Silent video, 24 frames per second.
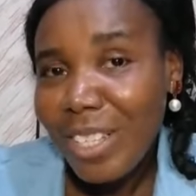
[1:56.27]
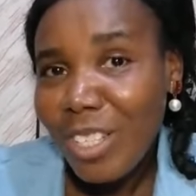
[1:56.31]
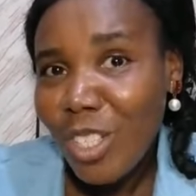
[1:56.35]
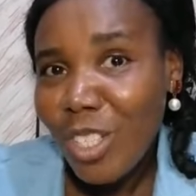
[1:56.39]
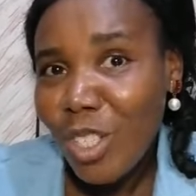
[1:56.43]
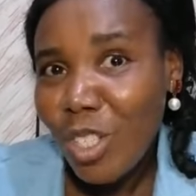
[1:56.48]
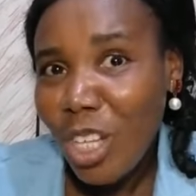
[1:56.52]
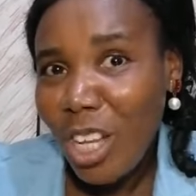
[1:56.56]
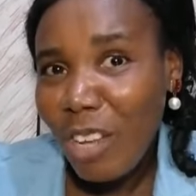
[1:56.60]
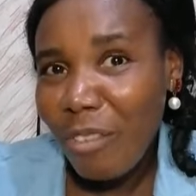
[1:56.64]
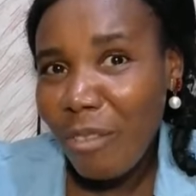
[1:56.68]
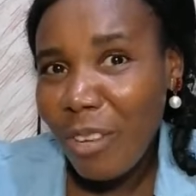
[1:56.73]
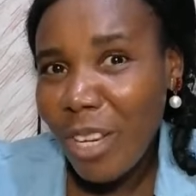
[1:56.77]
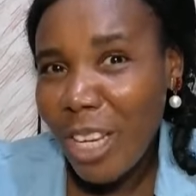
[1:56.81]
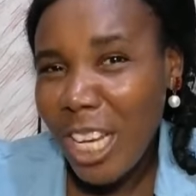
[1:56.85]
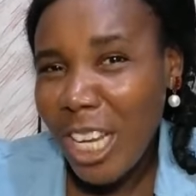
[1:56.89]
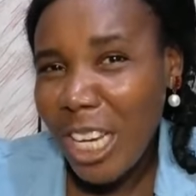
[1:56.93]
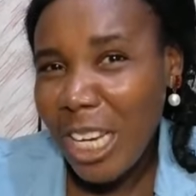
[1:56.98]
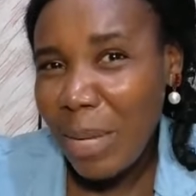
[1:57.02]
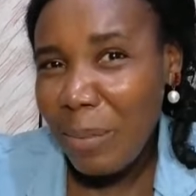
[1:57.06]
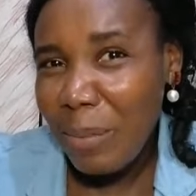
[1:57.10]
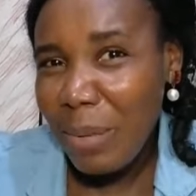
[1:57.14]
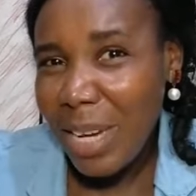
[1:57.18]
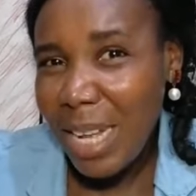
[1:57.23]
So if we
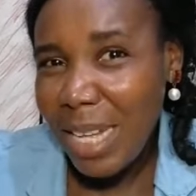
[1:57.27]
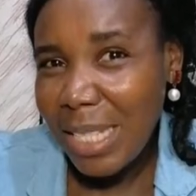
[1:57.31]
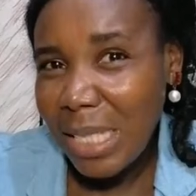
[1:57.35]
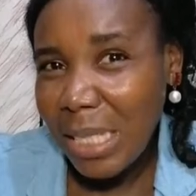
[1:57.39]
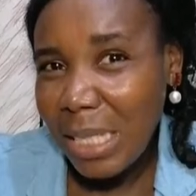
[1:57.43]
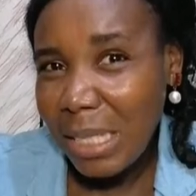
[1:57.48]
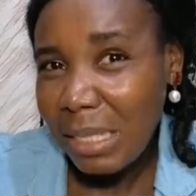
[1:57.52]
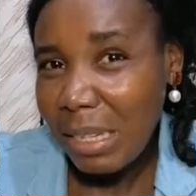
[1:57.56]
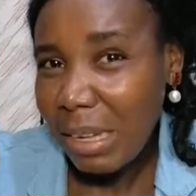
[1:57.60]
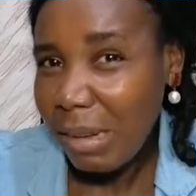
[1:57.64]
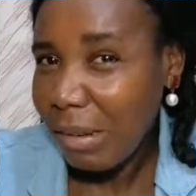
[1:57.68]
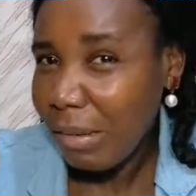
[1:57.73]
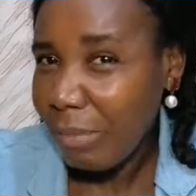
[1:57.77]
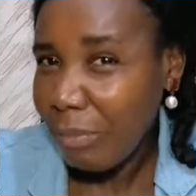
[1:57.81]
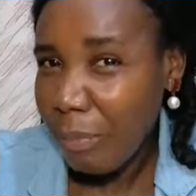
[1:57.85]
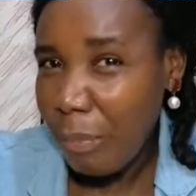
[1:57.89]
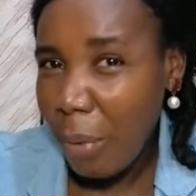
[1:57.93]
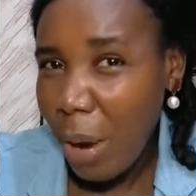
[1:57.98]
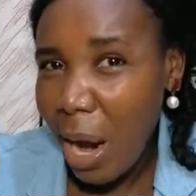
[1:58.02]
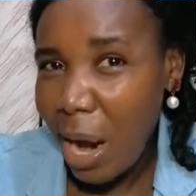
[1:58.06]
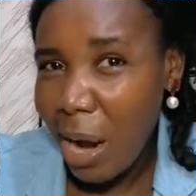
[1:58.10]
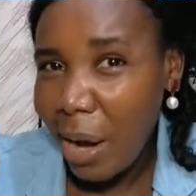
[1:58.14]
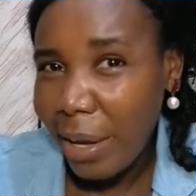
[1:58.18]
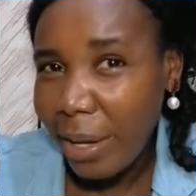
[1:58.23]
eliminate
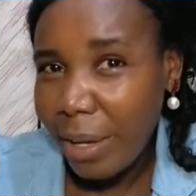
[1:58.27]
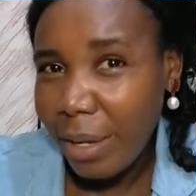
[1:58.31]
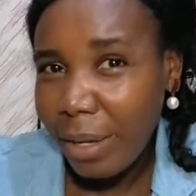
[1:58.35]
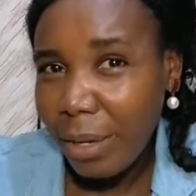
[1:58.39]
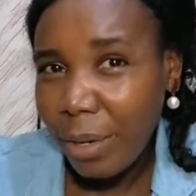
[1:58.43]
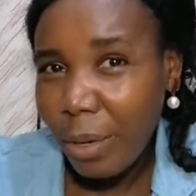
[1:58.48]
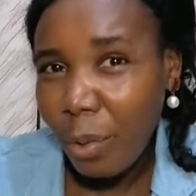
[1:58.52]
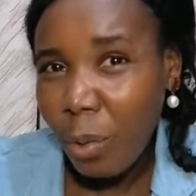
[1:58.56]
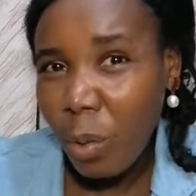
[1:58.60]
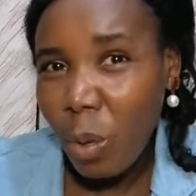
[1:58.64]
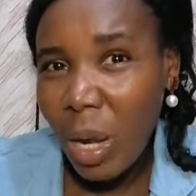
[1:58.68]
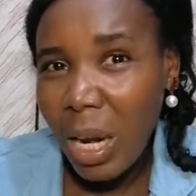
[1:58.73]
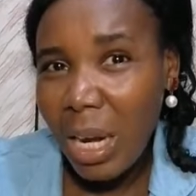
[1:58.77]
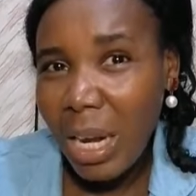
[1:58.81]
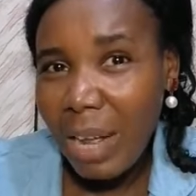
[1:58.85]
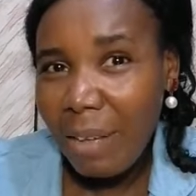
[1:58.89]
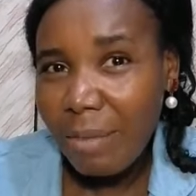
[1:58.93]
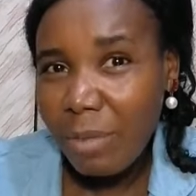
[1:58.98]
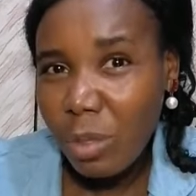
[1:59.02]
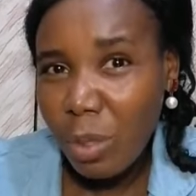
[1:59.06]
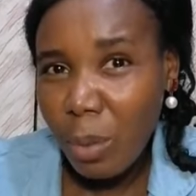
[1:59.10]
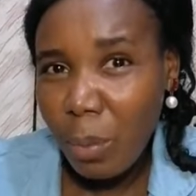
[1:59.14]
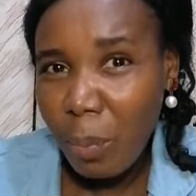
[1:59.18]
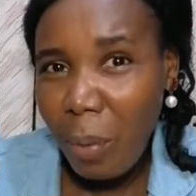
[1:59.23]
by, we are
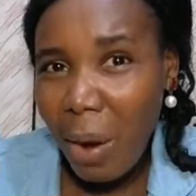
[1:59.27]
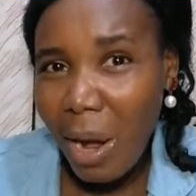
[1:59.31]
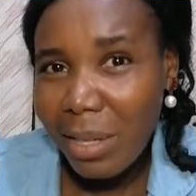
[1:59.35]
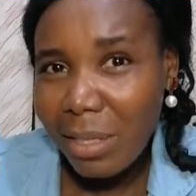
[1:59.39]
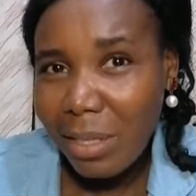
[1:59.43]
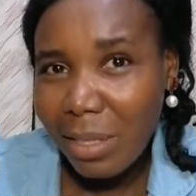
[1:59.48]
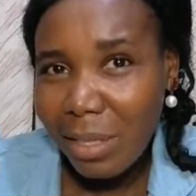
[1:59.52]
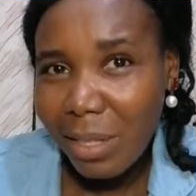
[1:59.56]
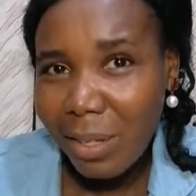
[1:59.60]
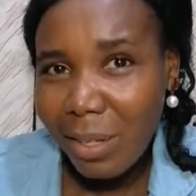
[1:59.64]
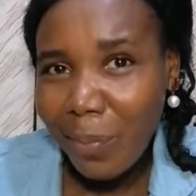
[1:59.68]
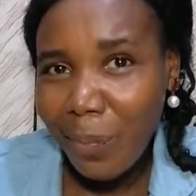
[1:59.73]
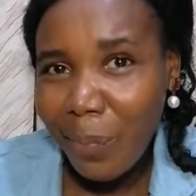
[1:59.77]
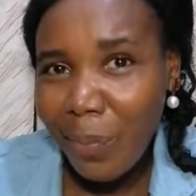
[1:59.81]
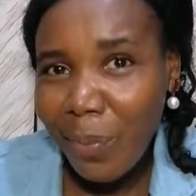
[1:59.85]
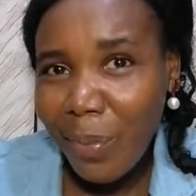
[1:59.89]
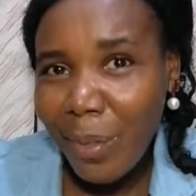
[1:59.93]
left with passer.